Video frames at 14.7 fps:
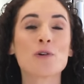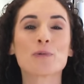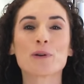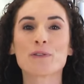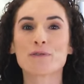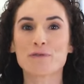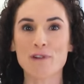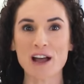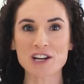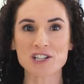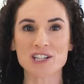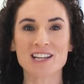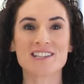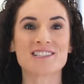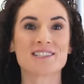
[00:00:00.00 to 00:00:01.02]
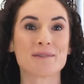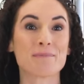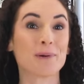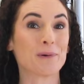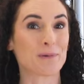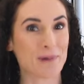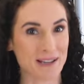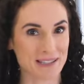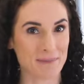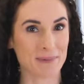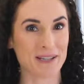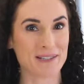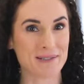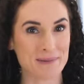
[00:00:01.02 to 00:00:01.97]
with fresh and simple
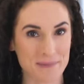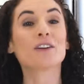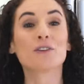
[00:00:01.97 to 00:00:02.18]
recipes.